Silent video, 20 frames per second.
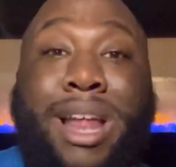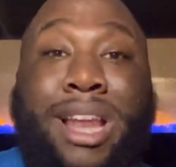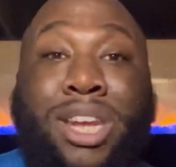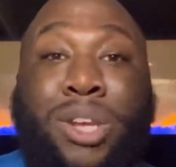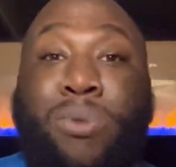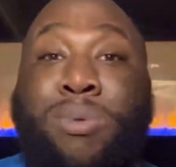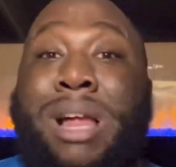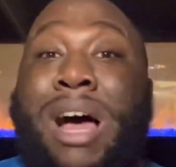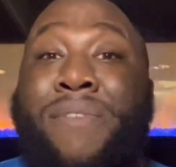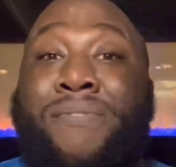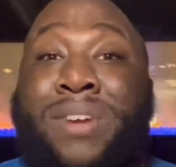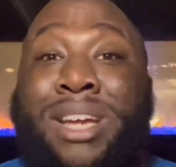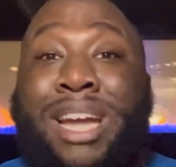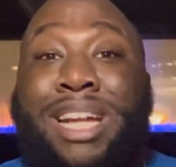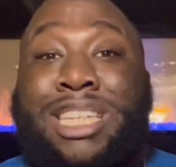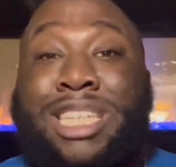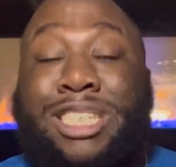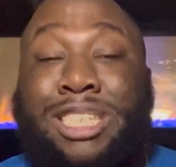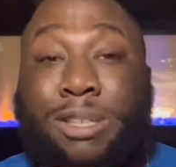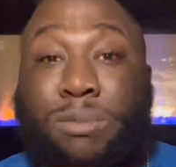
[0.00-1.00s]
Do not
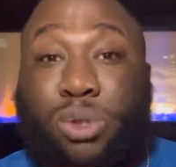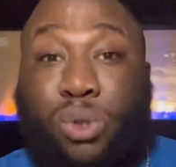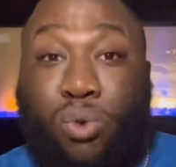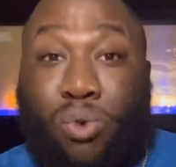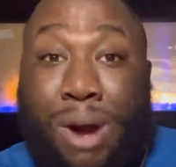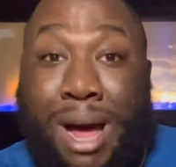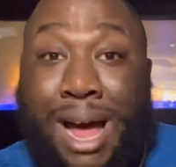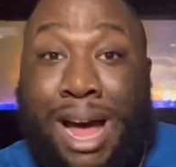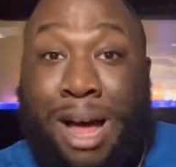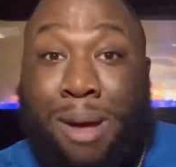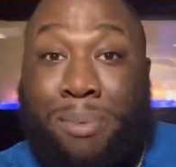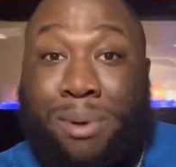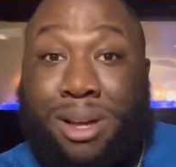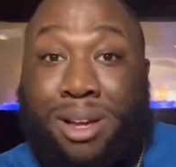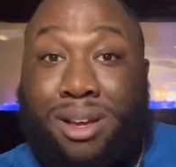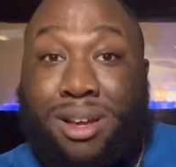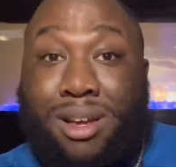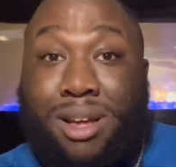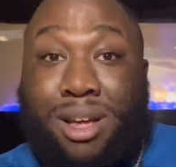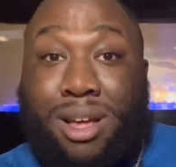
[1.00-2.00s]
forget to subscribe,
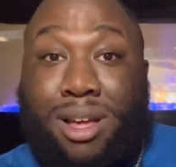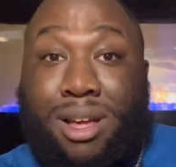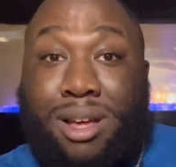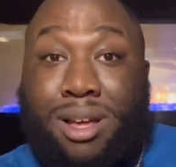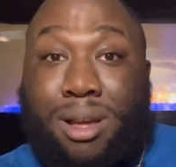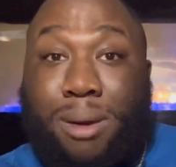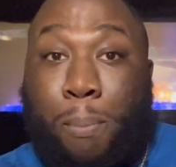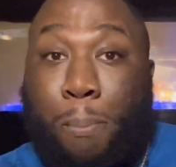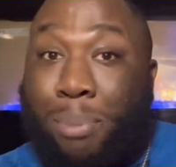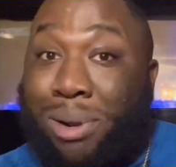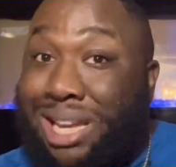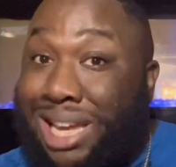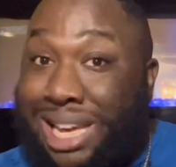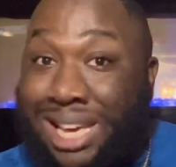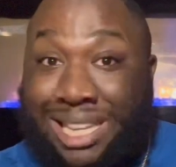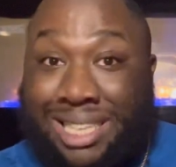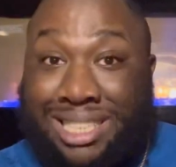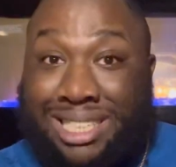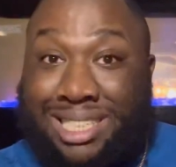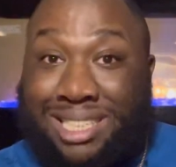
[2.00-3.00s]

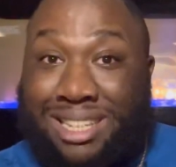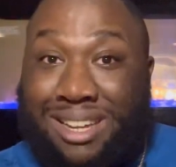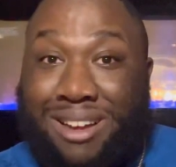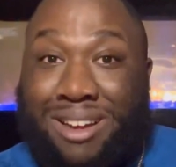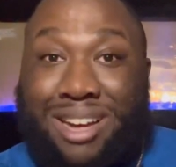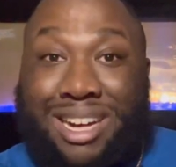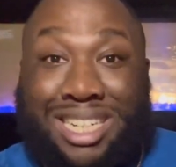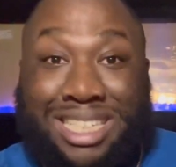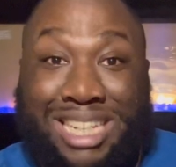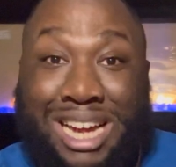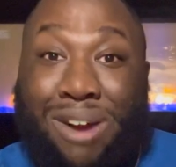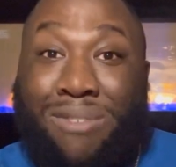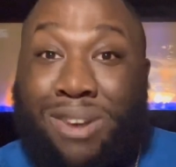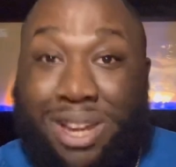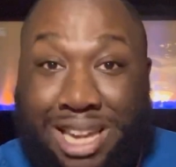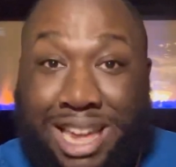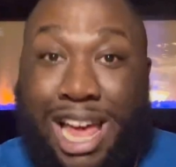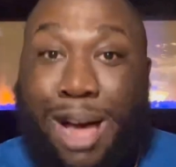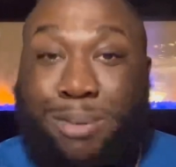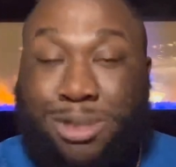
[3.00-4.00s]
please, because that
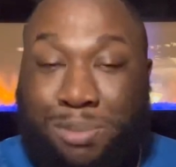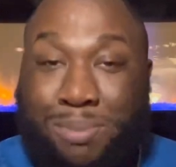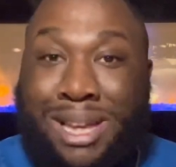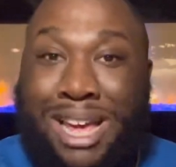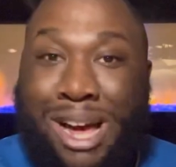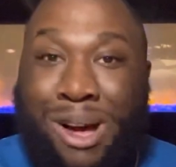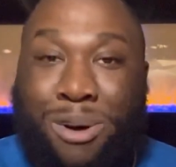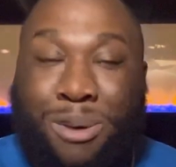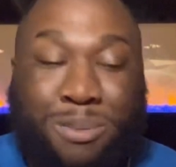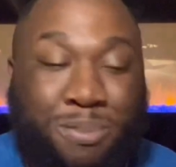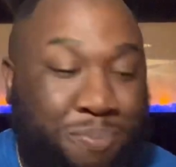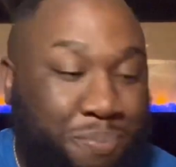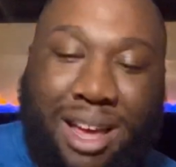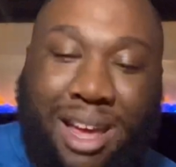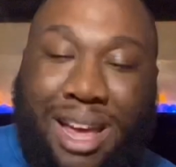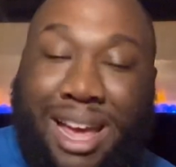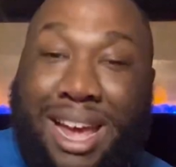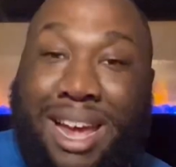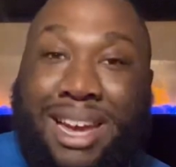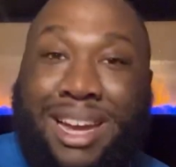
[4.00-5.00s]
really helps me out.
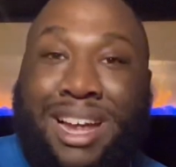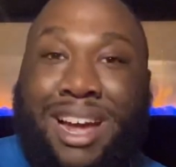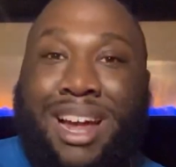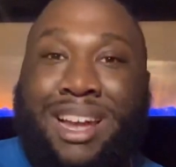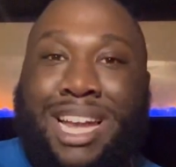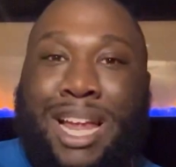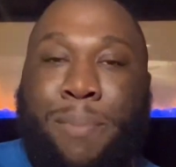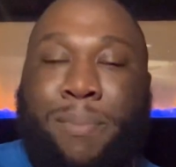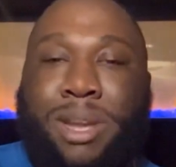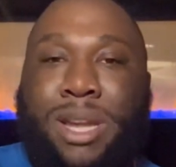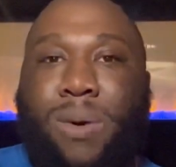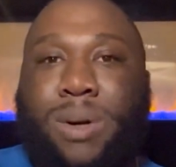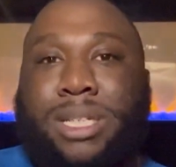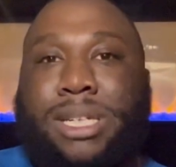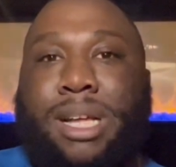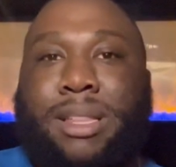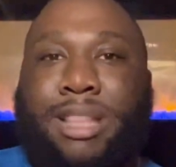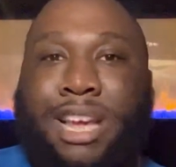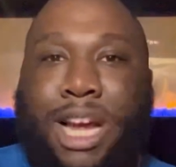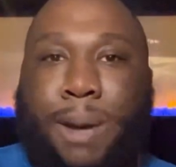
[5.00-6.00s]
And let me know what
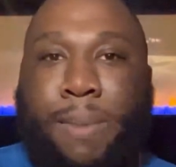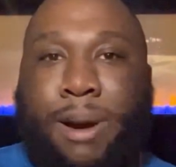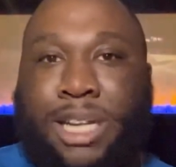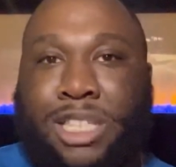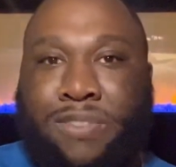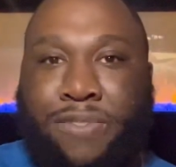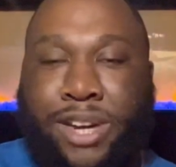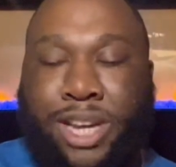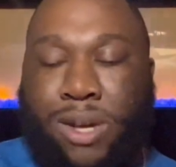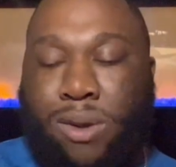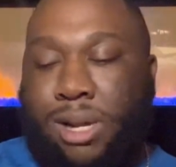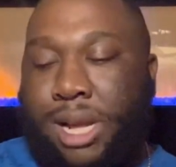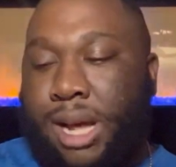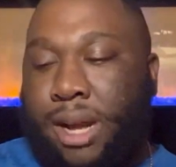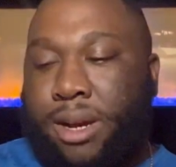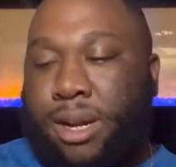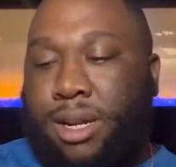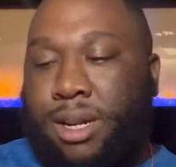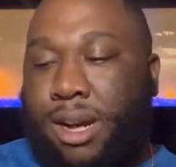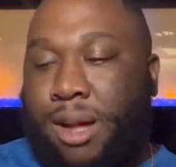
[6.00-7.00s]
y'all think about this video down
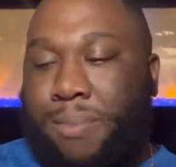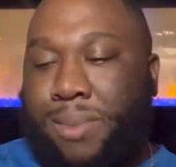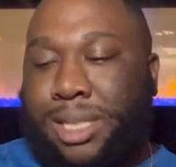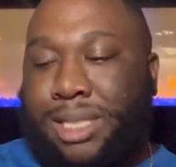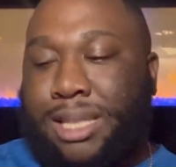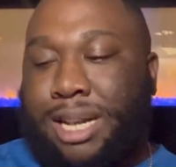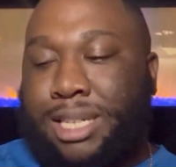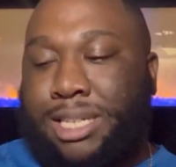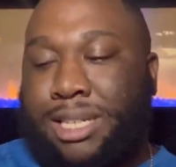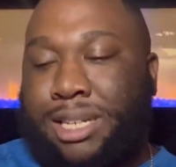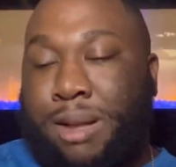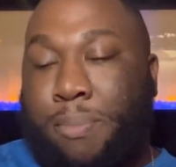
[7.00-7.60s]
in the comment section.